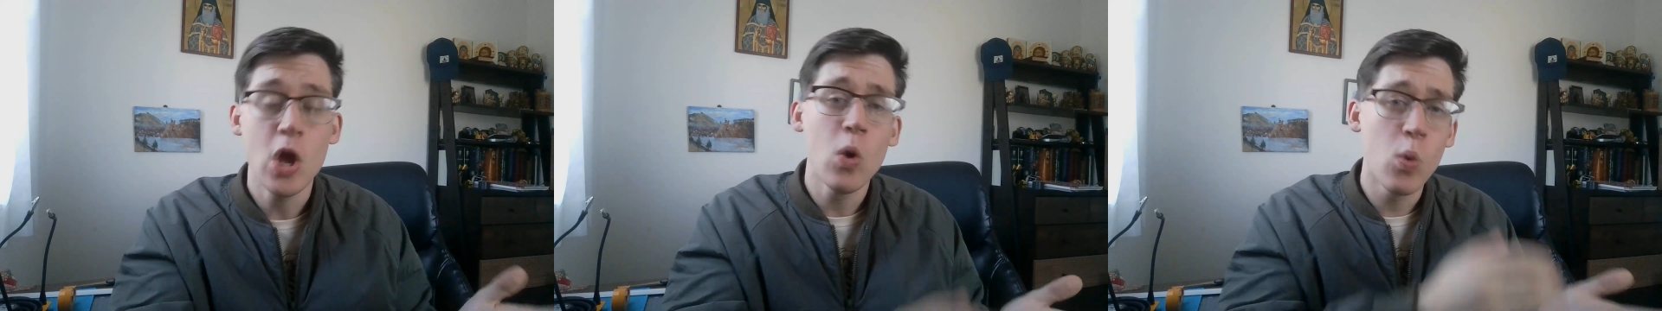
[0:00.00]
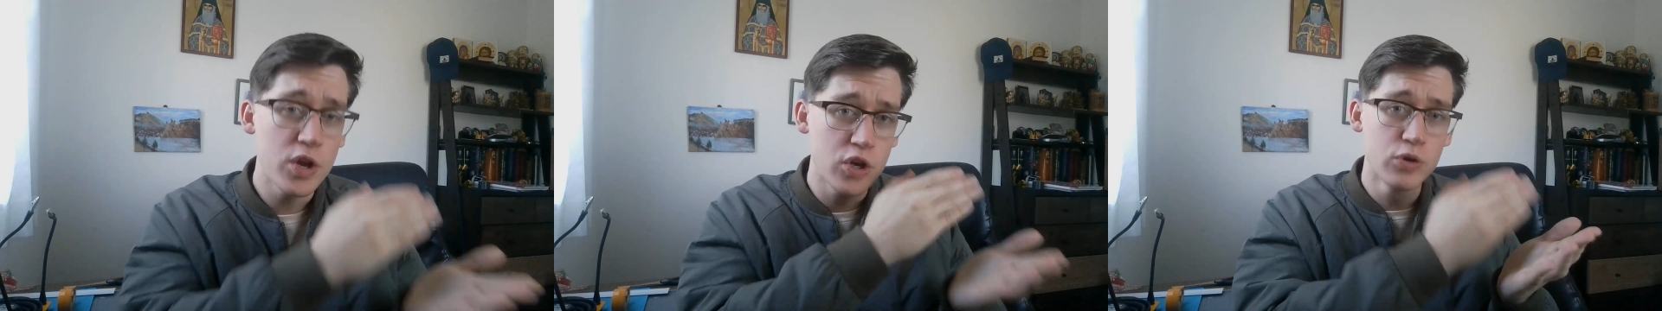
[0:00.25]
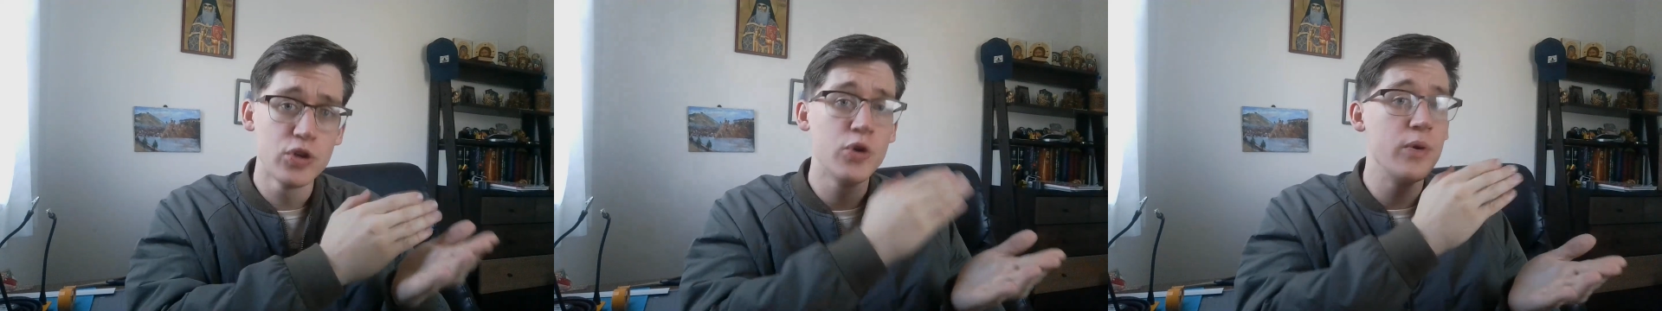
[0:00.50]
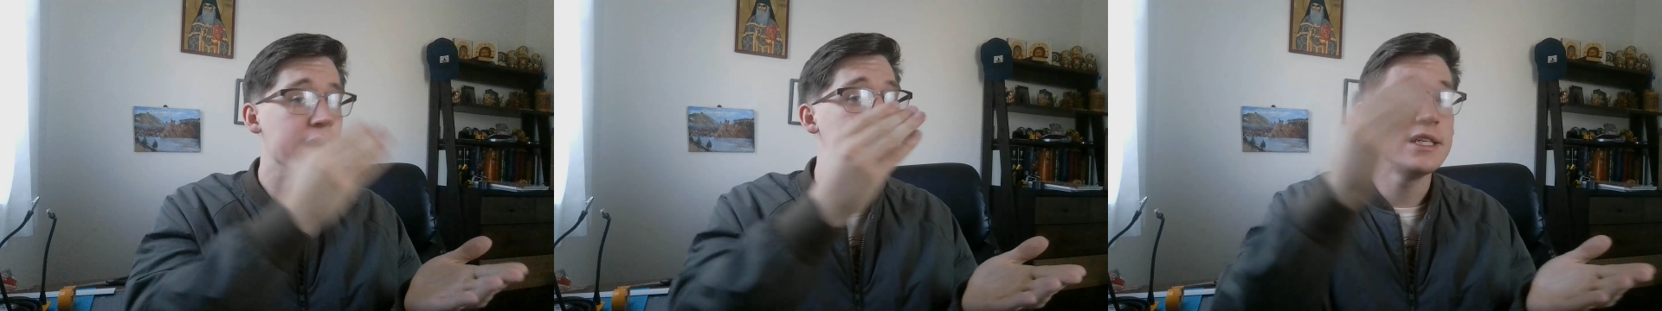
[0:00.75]
What you're
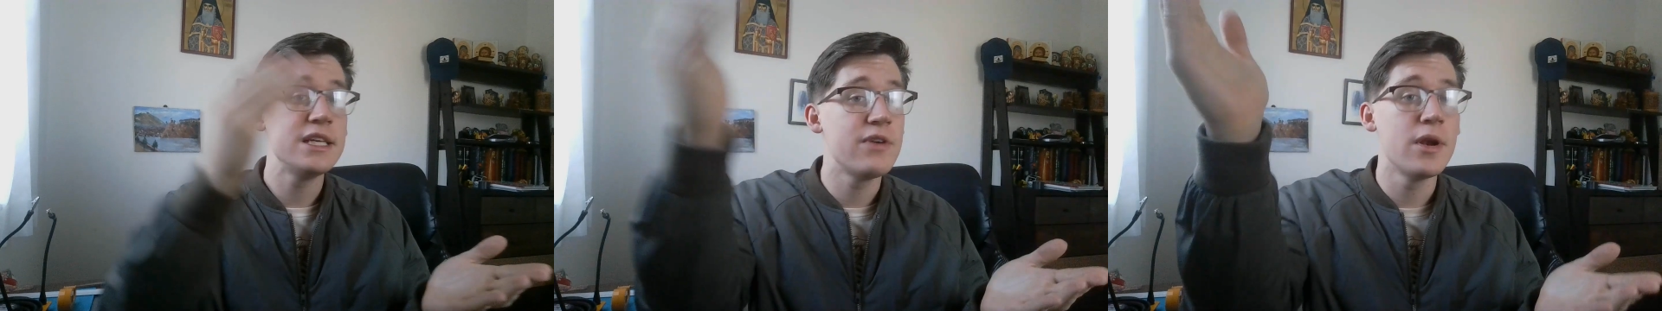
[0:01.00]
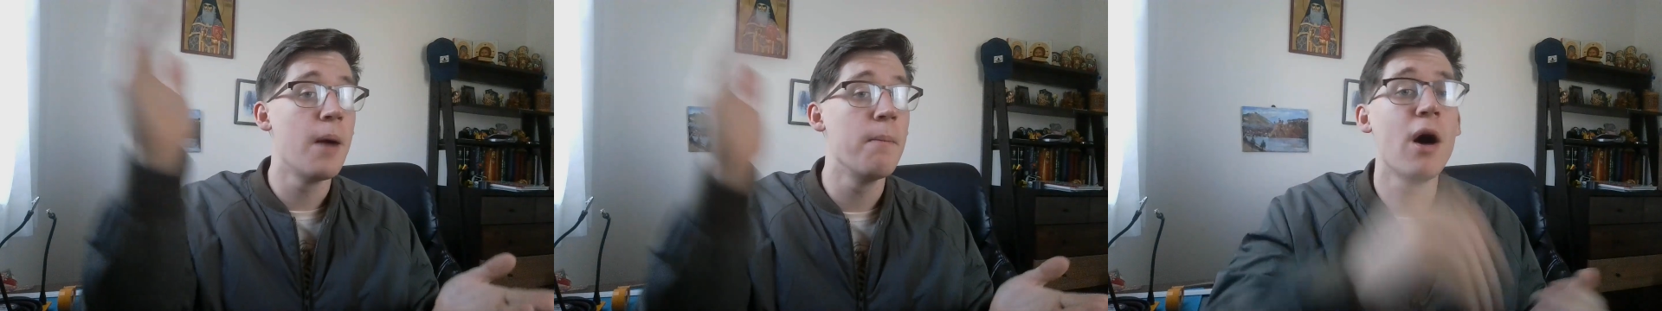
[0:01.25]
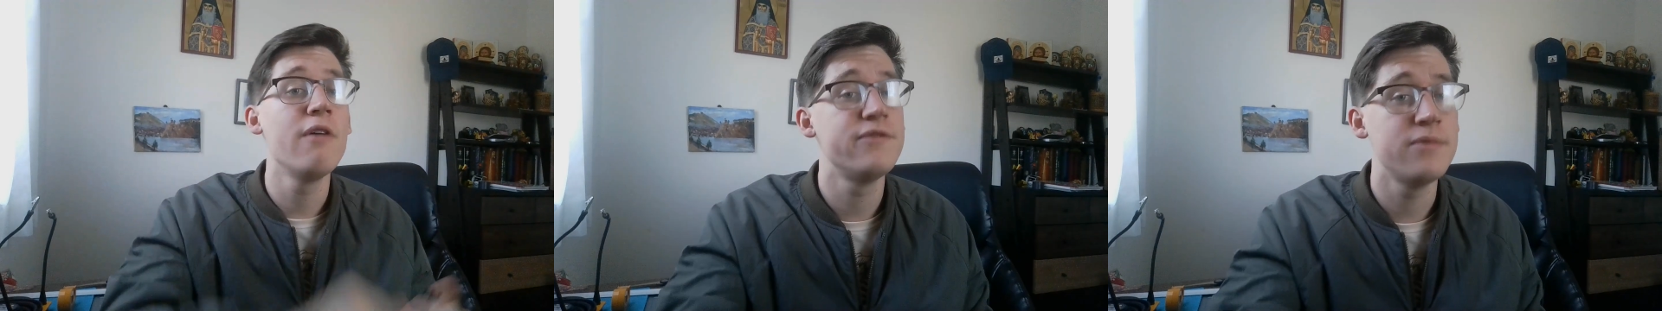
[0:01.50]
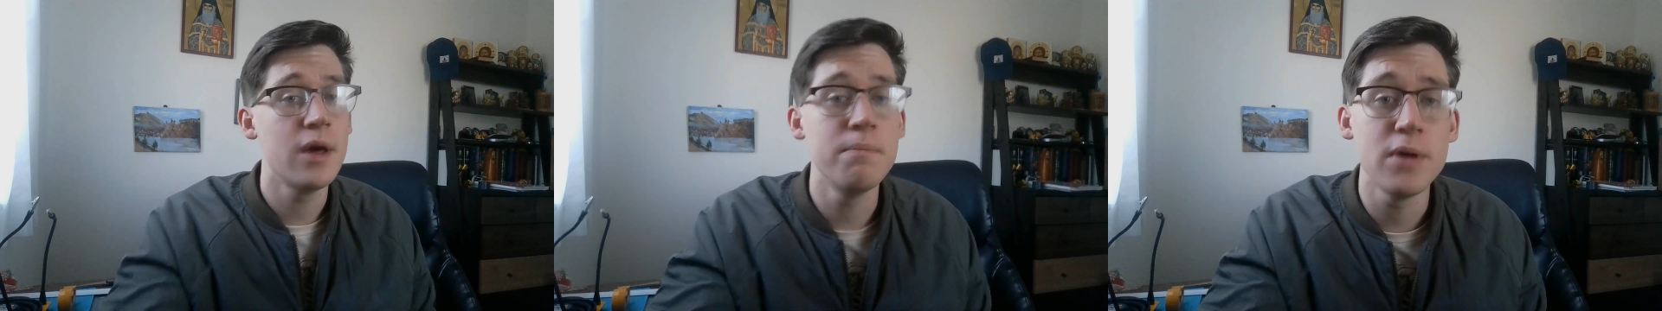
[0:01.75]
doing is even above
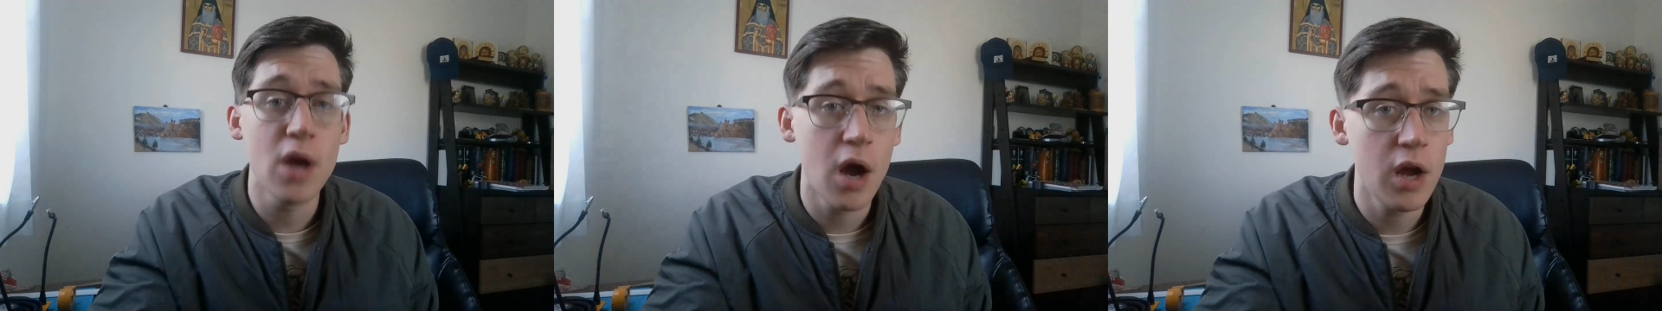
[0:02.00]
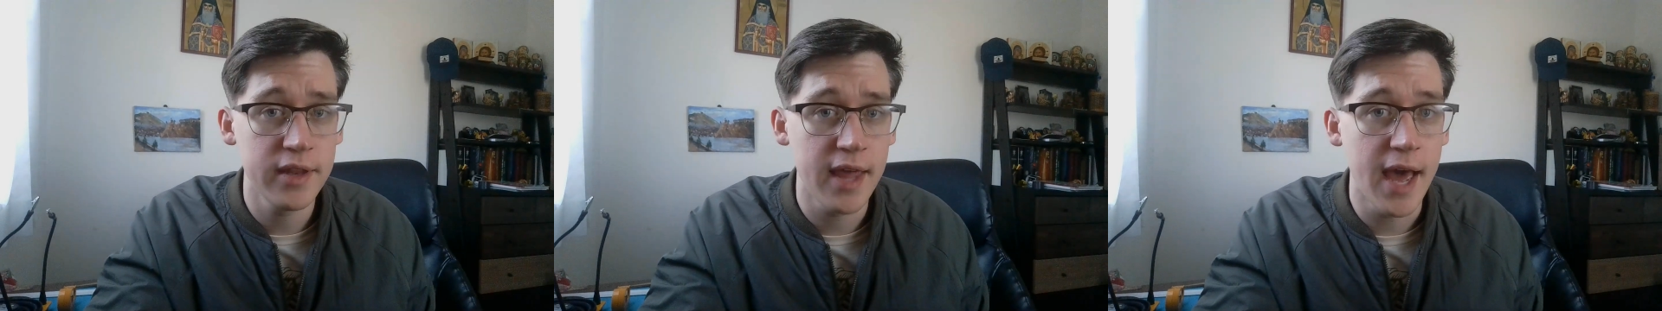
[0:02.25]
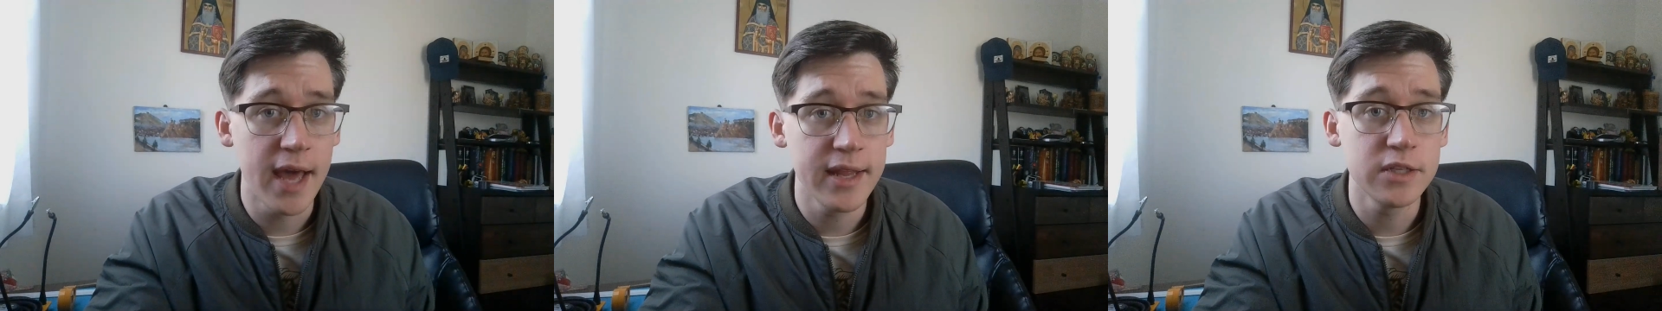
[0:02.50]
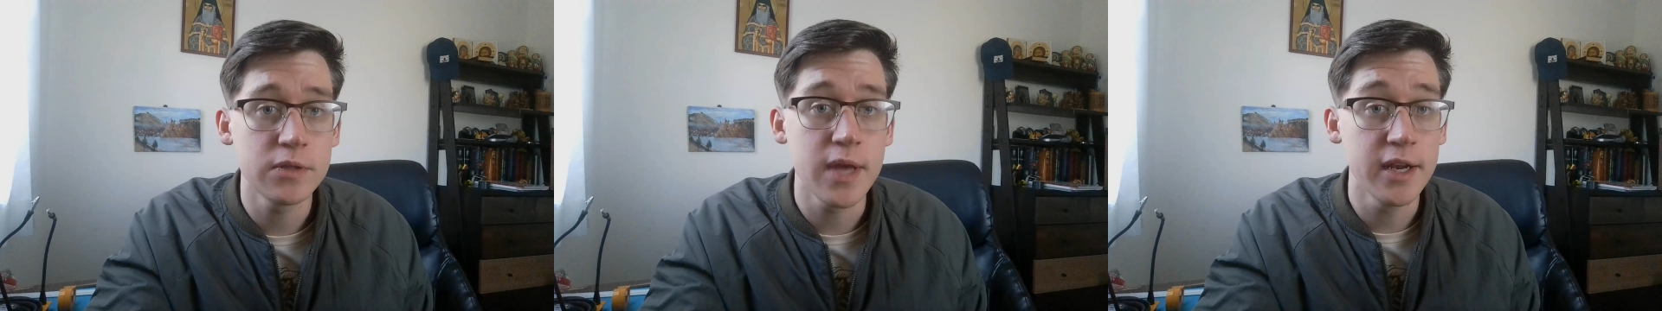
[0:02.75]
and beyond that.
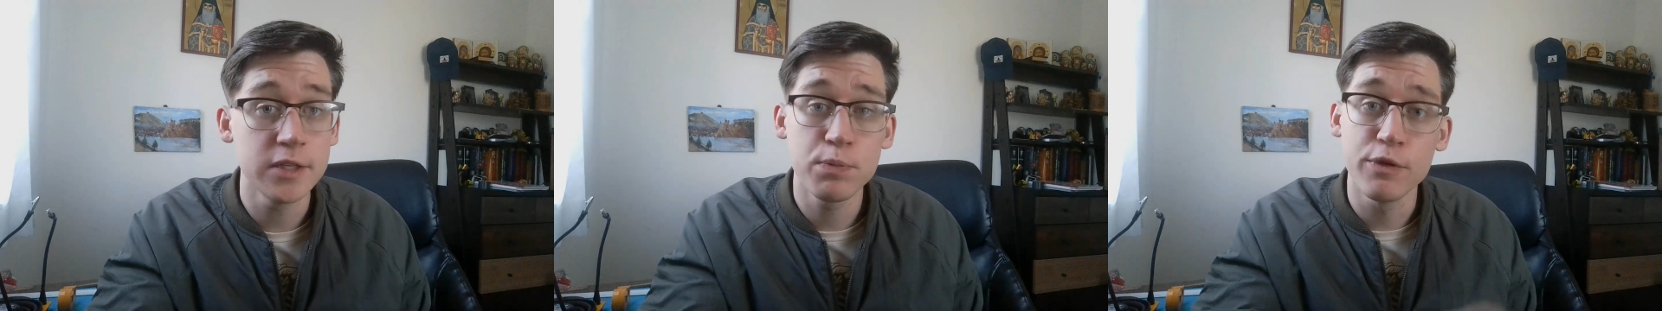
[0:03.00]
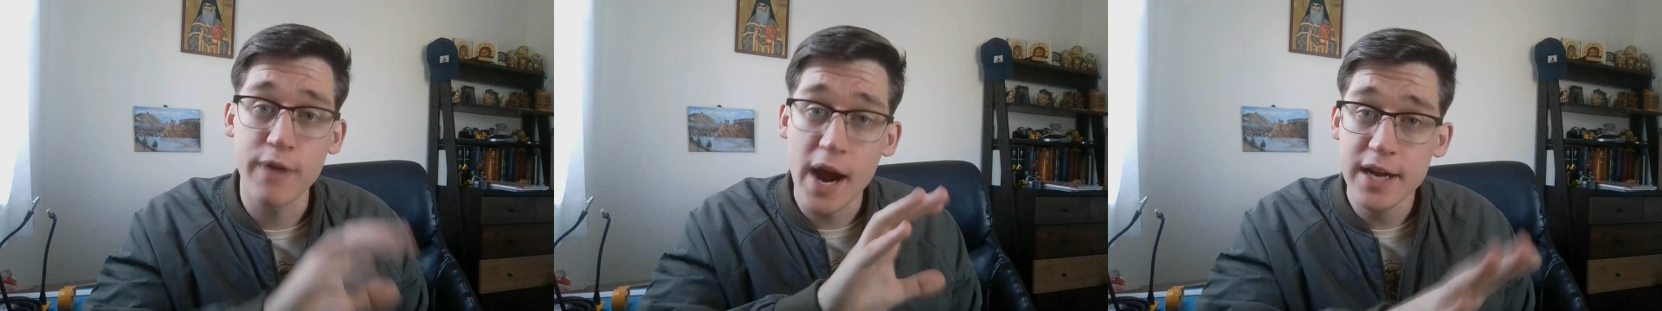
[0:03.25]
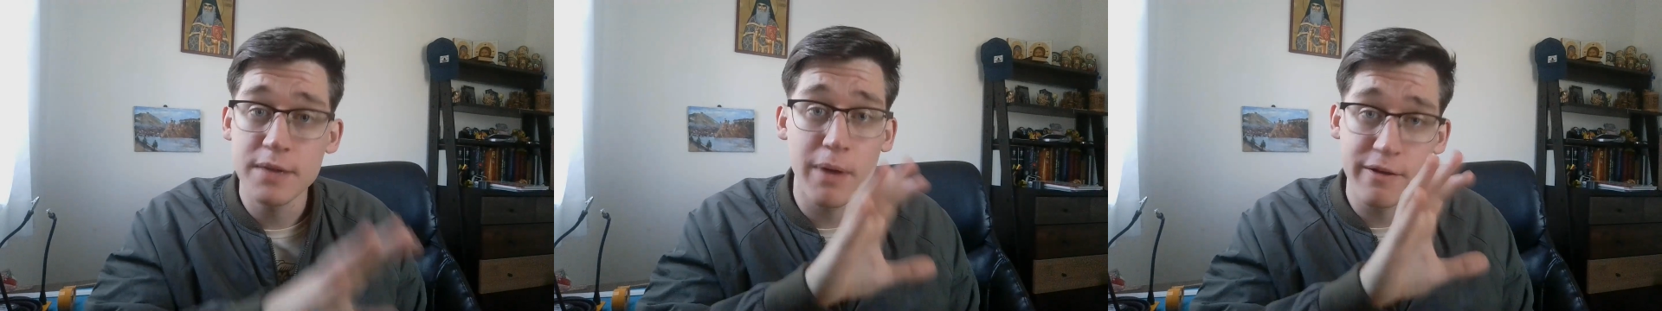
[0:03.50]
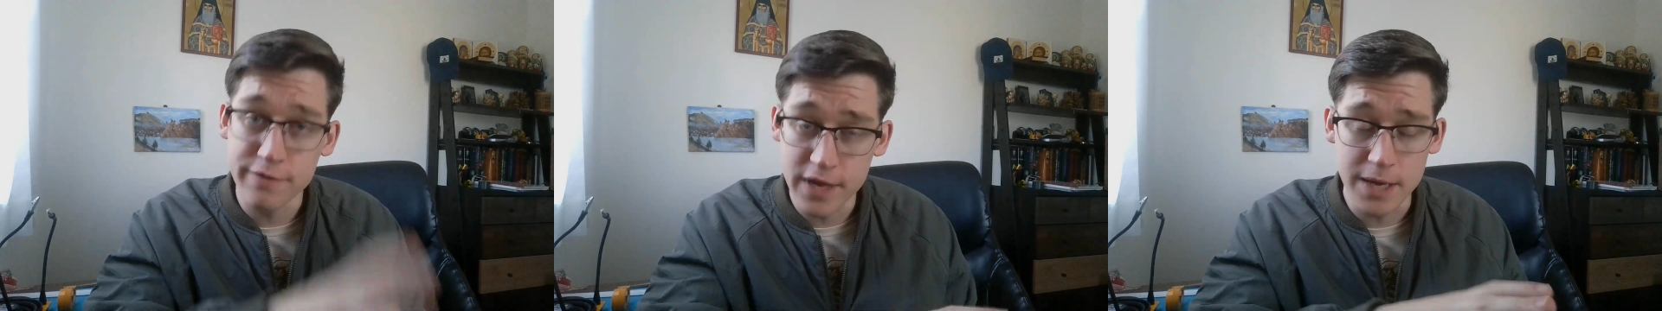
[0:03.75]
It's provided
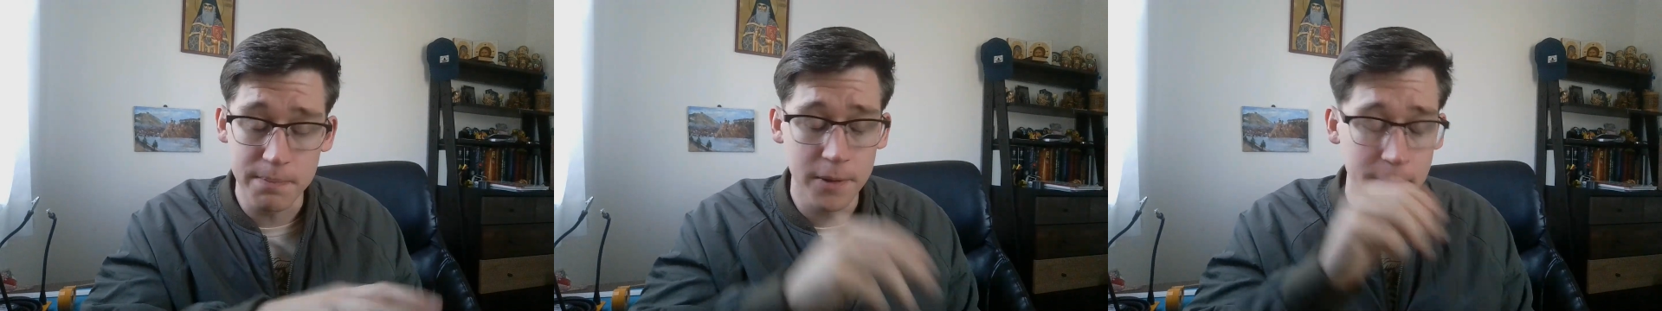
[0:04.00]
by VEEP.